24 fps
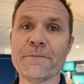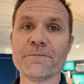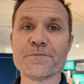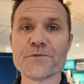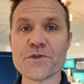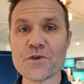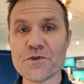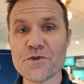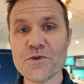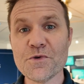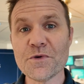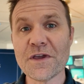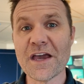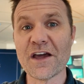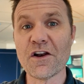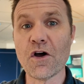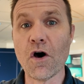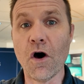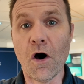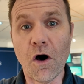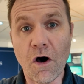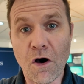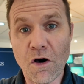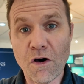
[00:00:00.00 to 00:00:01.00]
So you get
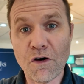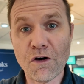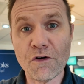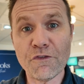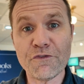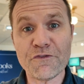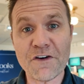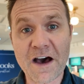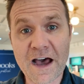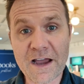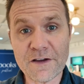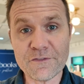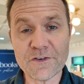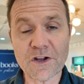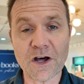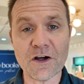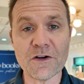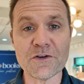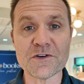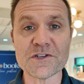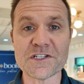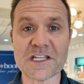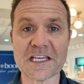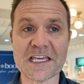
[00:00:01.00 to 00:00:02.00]
all
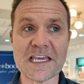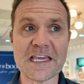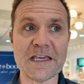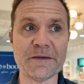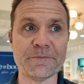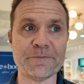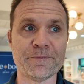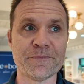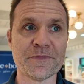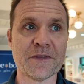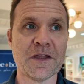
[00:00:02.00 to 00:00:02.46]
$5 to keep.